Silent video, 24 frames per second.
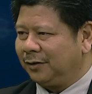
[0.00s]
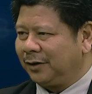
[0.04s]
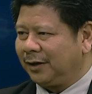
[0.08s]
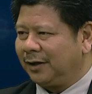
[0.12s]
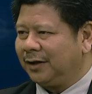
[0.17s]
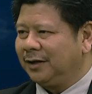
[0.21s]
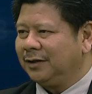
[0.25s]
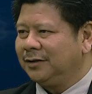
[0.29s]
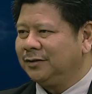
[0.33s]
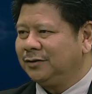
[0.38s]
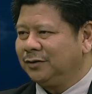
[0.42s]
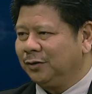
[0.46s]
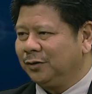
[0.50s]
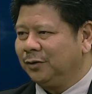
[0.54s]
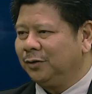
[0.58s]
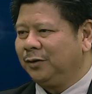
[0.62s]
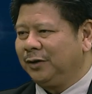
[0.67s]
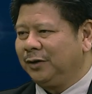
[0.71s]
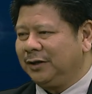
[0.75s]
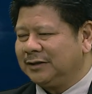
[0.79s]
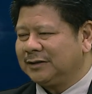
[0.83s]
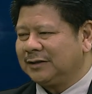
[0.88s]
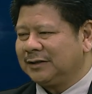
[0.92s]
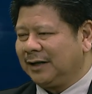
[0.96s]
Okay,
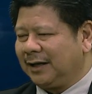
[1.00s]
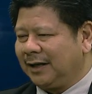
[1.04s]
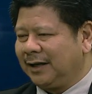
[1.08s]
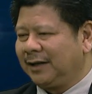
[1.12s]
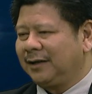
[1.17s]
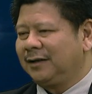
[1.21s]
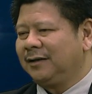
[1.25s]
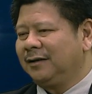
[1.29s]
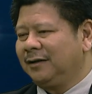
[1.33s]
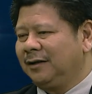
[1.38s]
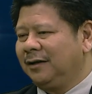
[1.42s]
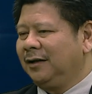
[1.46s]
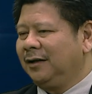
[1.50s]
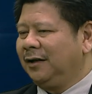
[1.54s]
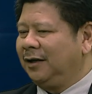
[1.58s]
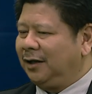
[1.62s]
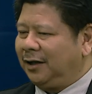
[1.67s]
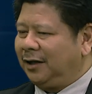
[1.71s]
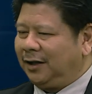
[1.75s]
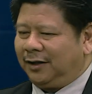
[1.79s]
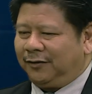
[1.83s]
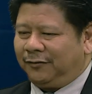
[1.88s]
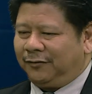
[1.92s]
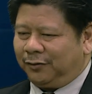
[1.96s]
so it's like
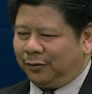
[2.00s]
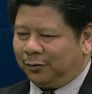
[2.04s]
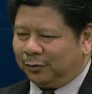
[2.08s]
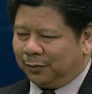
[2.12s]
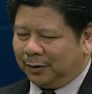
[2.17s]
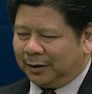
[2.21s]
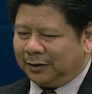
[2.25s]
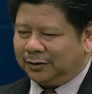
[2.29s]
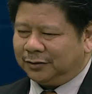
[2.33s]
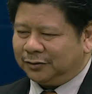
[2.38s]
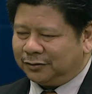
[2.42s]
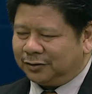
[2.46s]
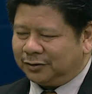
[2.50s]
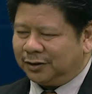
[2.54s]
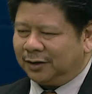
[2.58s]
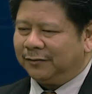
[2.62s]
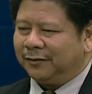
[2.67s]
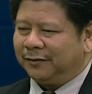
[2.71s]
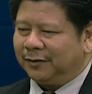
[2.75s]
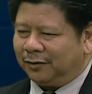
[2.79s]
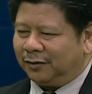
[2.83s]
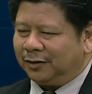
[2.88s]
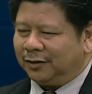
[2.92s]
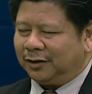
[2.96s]
if you want to
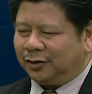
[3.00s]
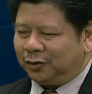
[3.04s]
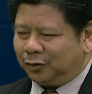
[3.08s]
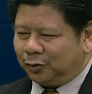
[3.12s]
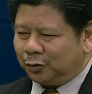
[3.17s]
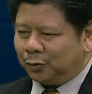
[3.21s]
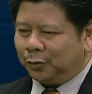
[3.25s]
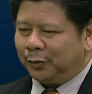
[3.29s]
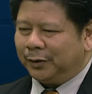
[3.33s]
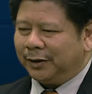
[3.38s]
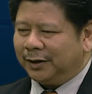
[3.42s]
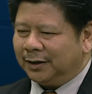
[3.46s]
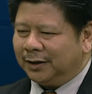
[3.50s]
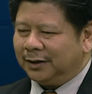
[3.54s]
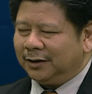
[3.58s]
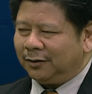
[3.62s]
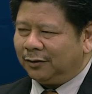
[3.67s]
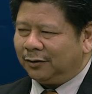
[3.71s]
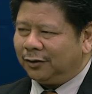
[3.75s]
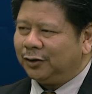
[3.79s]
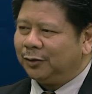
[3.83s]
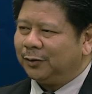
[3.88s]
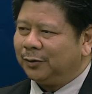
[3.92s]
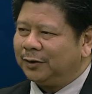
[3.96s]
travel on a two-wheeler
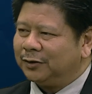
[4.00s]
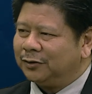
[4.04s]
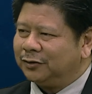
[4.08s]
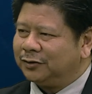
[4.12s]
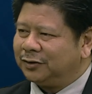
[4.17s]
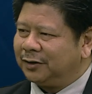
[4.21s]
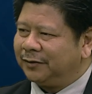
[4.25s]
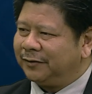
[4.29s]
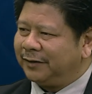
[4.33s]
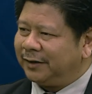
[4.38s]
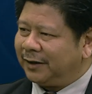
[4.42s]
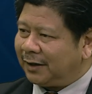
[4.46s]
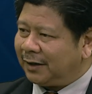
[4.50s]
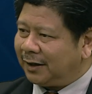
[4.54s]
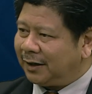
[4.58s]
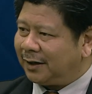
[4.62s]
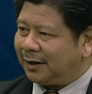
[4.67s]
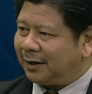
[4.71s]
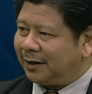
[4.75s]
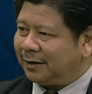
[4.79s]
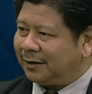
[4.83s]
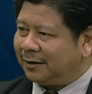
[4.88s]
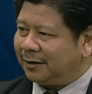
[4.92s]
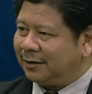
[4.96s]
or you want to travel in a
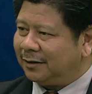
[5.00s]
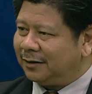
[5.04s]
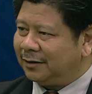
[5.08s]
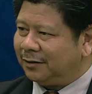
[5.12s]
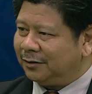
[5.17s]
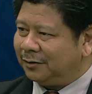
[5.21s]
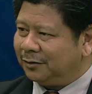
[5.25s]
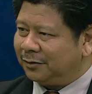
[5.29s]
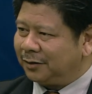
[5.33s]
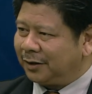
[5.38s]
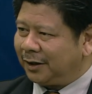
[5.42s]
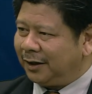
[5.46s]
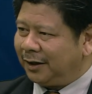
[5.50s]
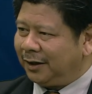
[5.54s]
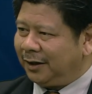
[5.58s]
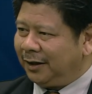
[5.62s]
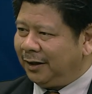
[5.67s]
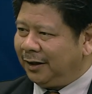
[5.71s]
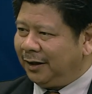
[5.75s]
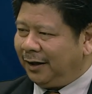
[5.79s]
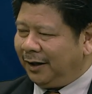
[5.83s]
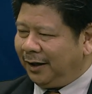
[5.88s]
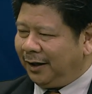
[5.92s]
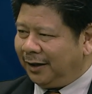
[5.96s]
car,
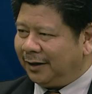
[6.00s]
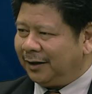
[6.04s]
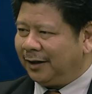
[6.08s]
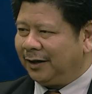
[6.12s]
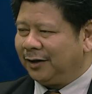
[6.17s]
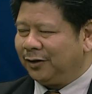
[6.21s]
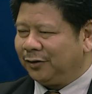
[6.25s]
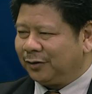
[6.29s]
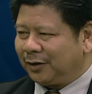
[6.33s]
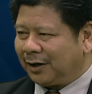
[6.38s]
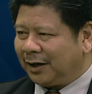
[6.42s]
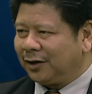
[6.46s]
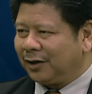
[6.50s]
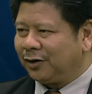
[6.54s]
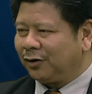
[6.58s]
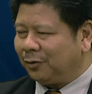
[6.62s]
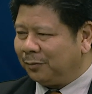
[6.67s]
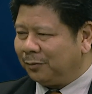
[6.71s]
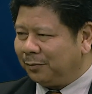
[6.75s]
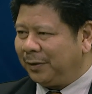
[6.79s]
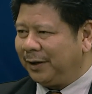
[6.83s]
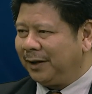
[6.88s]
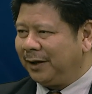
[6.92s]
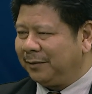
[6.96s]
okay, and then you can't
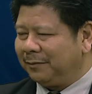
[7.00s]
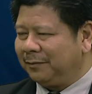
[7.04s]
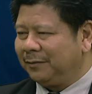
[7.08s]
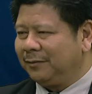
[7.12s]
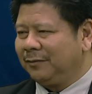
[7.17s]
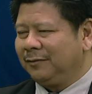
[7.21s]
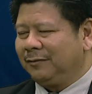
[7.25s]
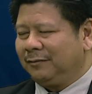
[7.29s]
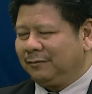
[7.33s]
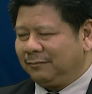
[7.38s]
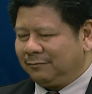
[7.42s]
complain,